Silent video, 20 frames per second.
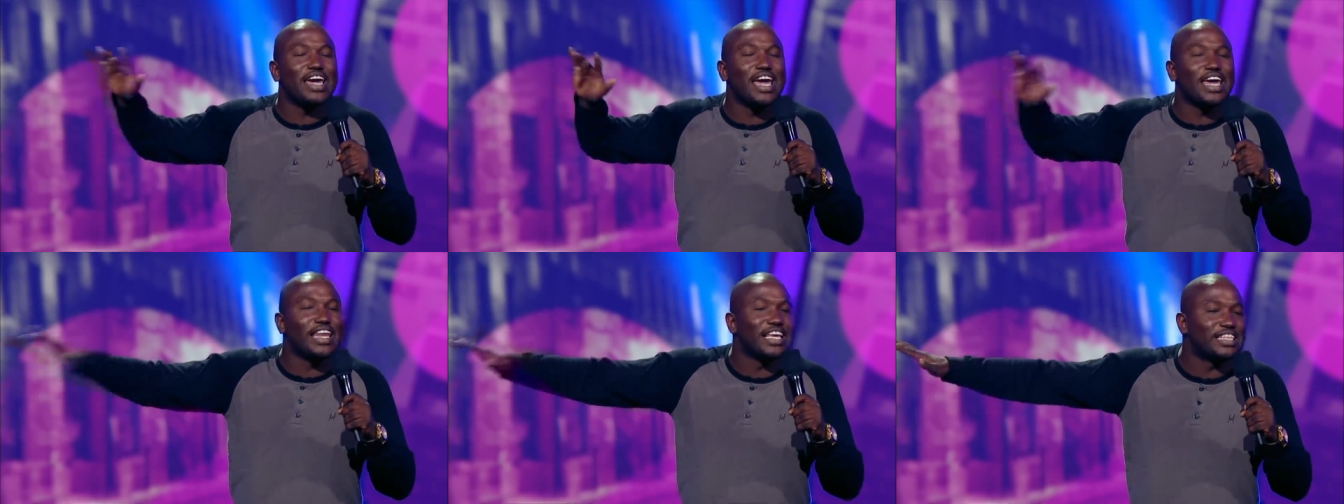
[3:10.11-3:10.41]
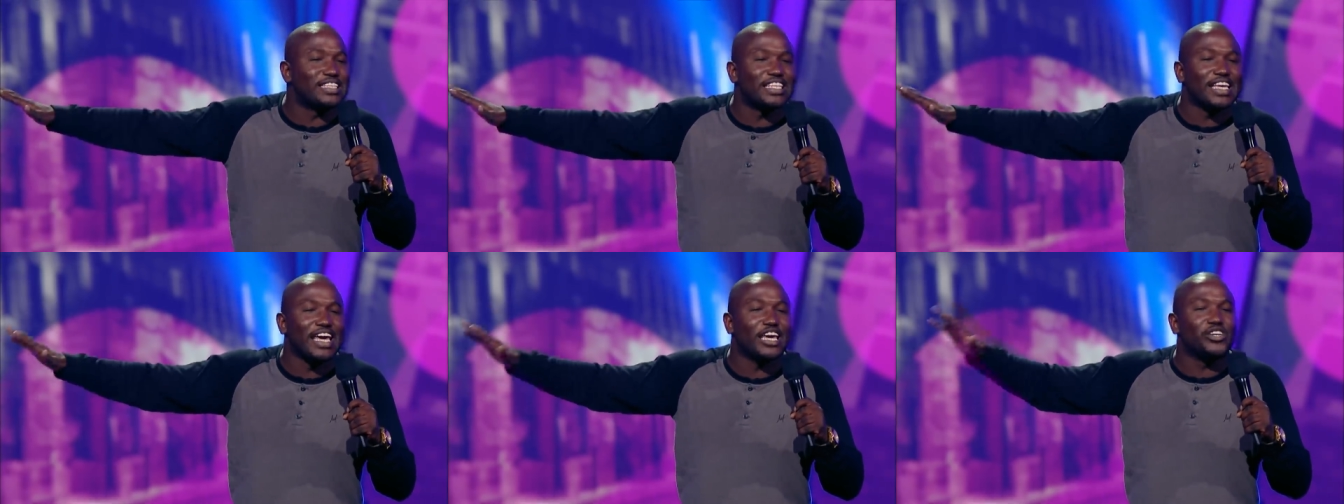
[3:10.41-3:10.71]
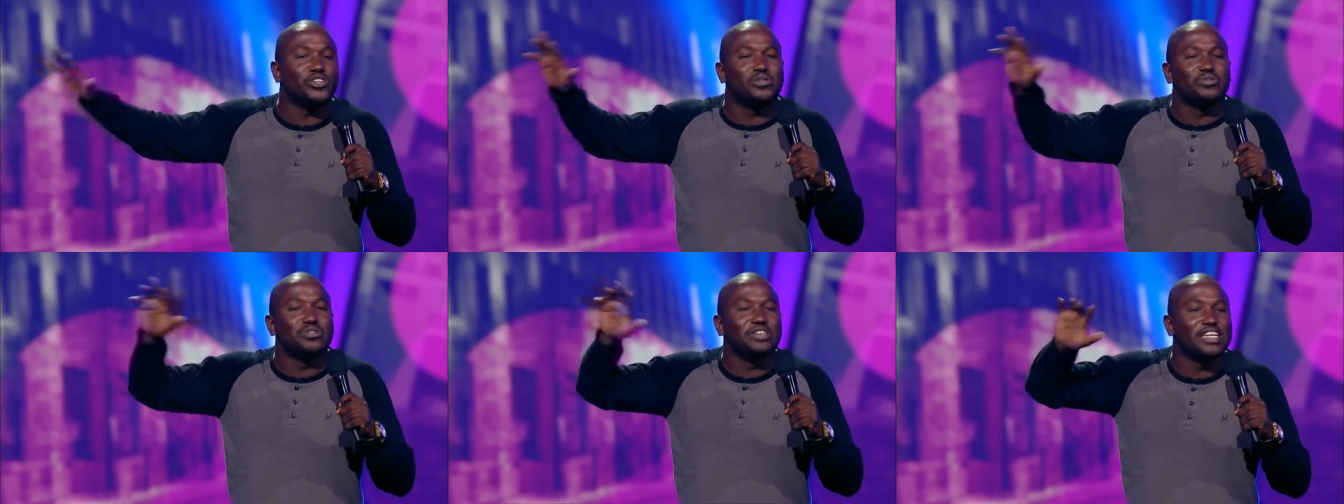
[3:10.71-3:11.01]

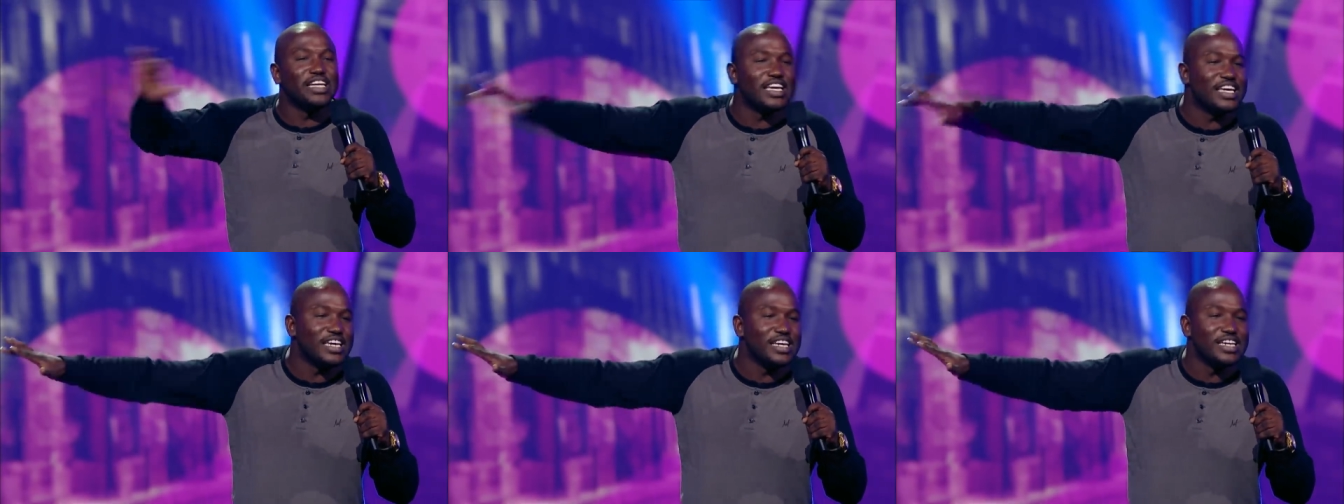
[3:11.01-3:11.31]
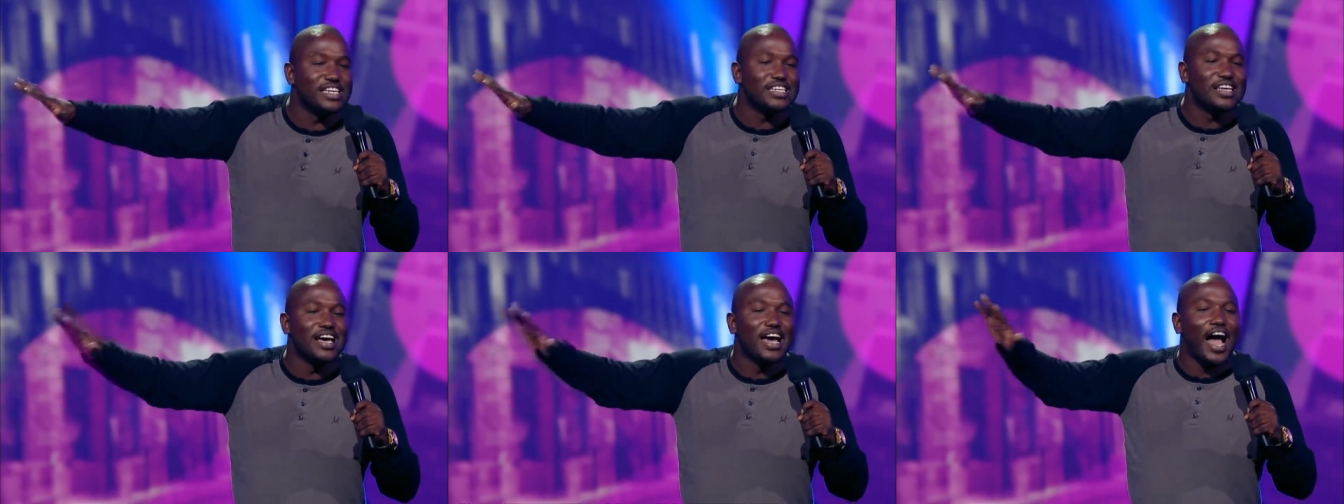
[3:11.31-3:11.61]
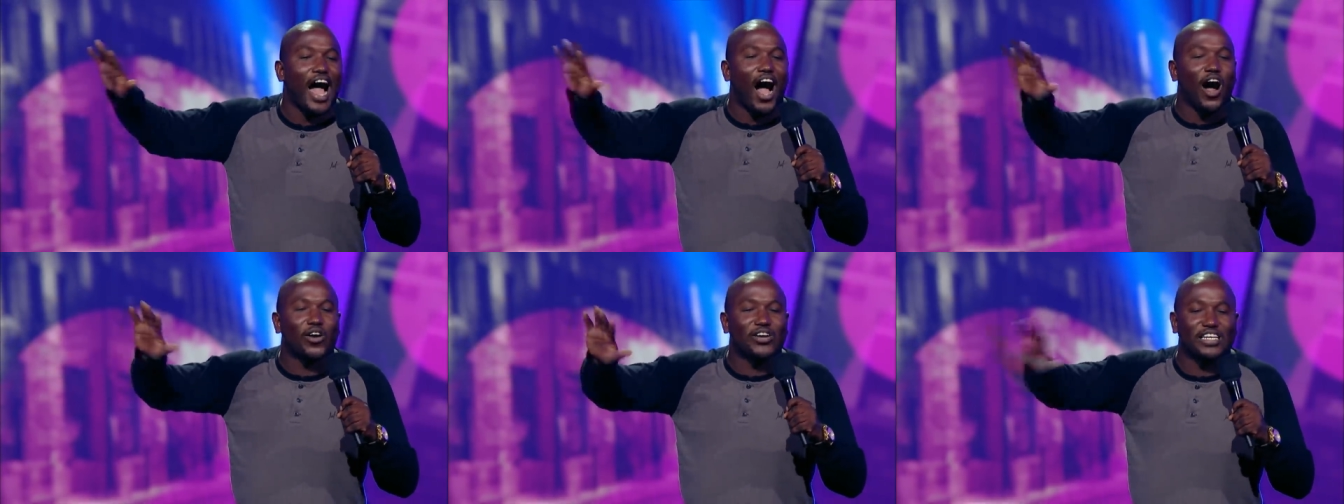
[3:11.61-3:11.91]
Anything you need,
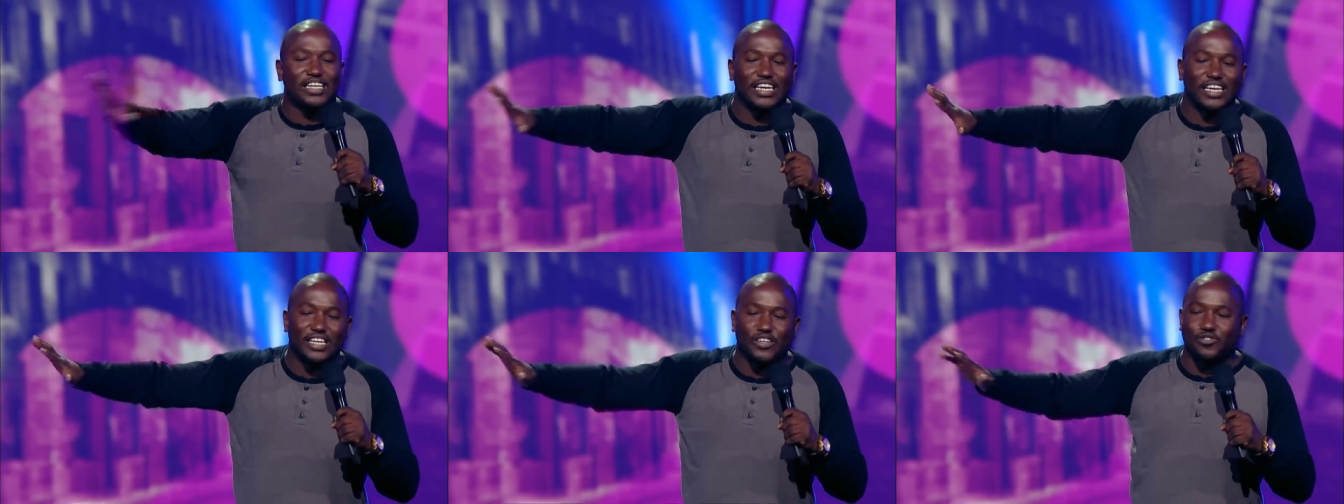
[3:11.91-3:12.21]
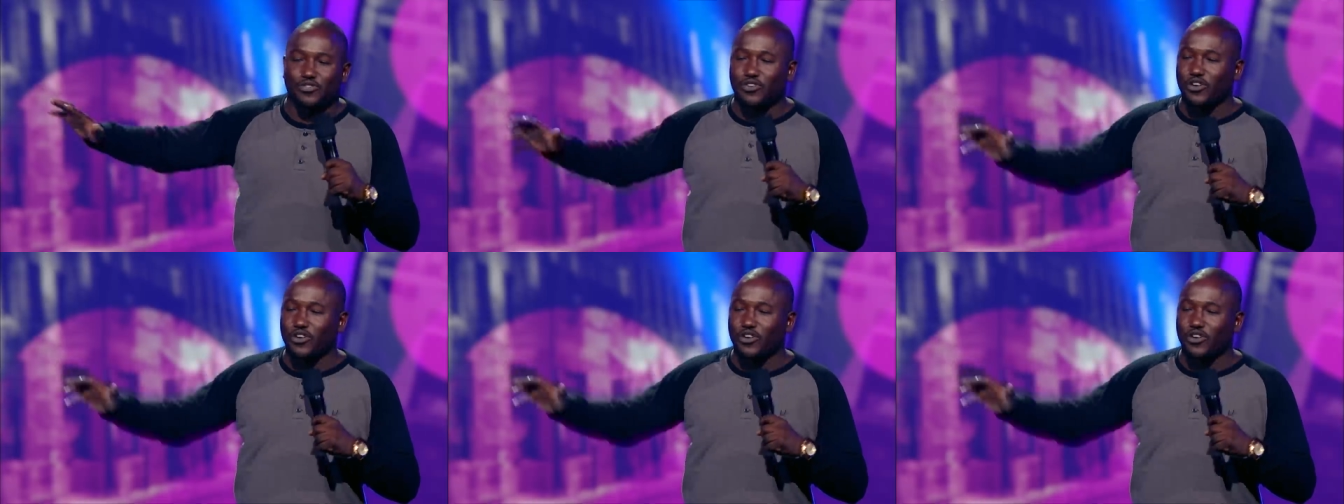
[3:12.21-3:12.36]
I'll get it